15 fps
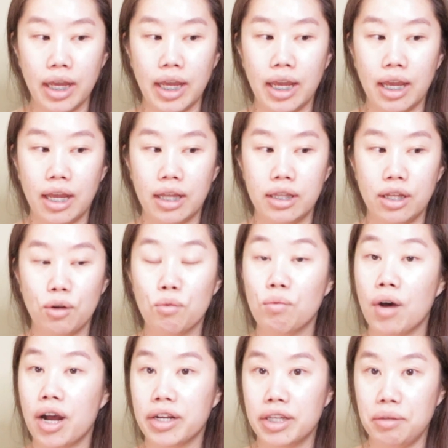And they were
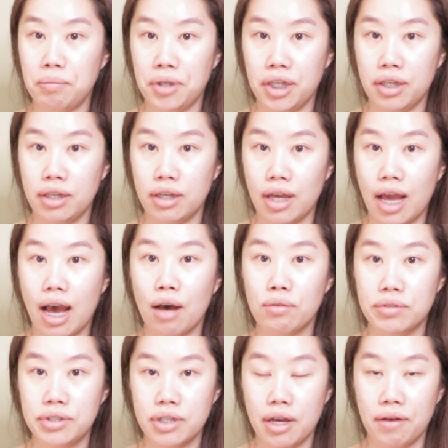walking me
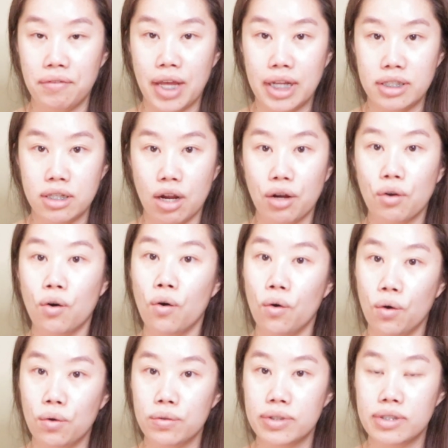out of that dark
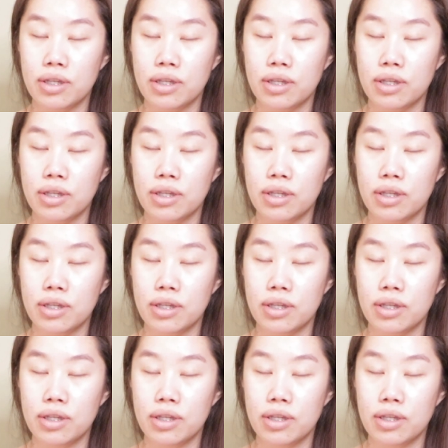hole.